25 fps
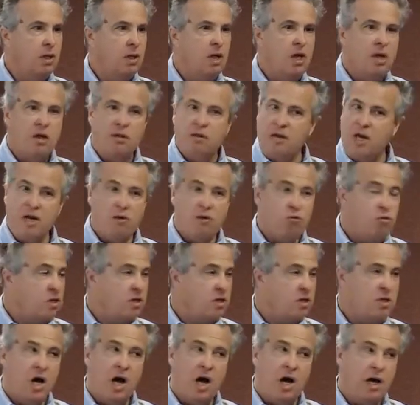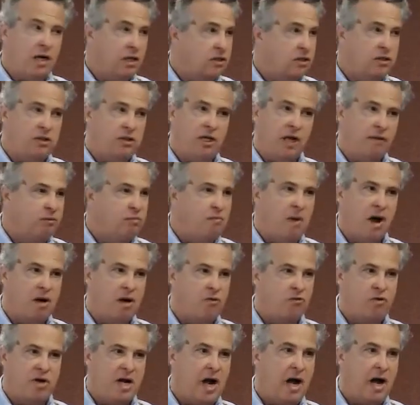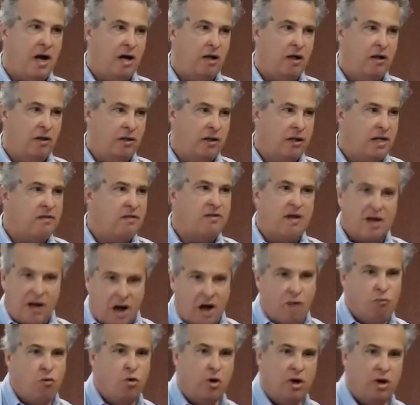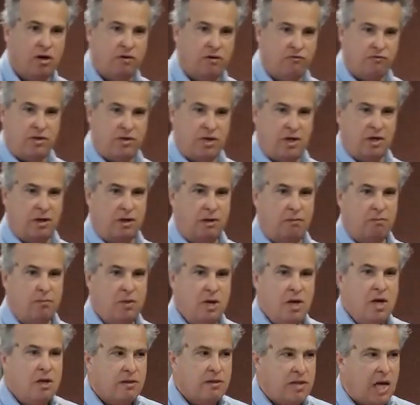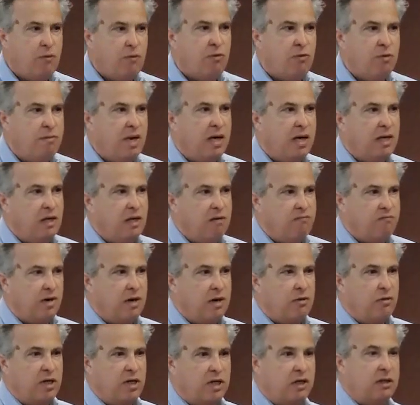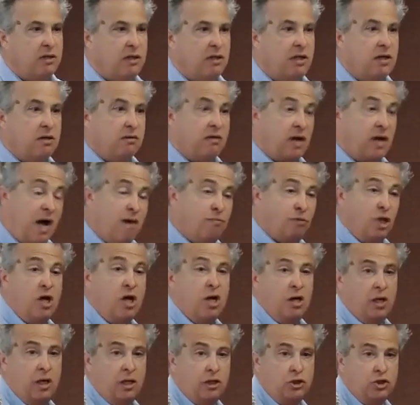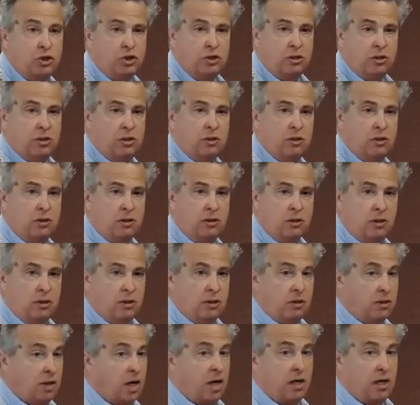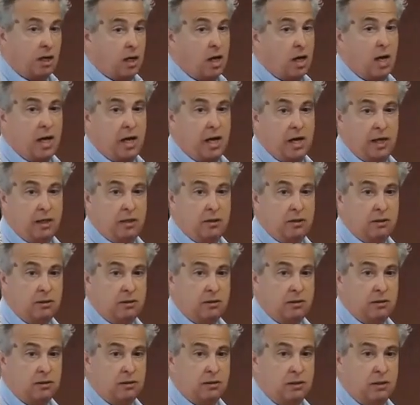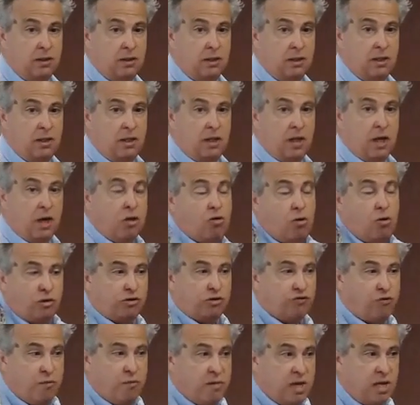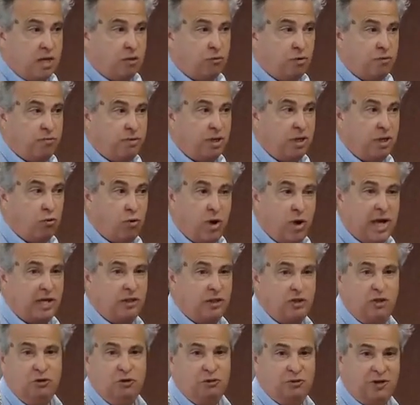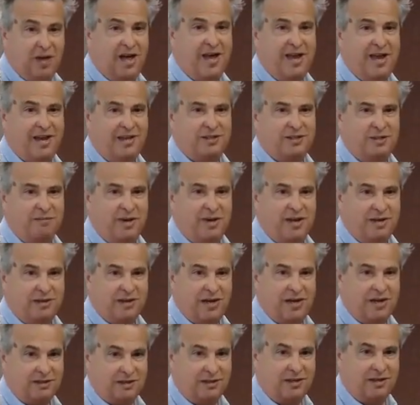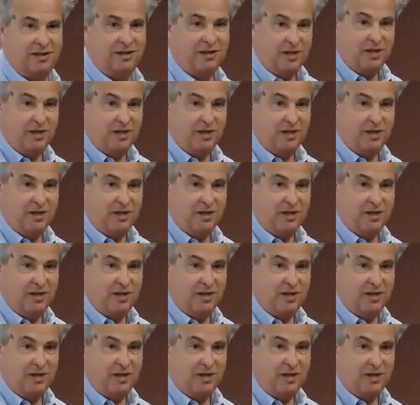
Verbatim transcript: They would not accept my reality that I'm one of them. They would make it very clear that I'm lunch, not a lion. Of course, for me, it would be way too late to make that uh,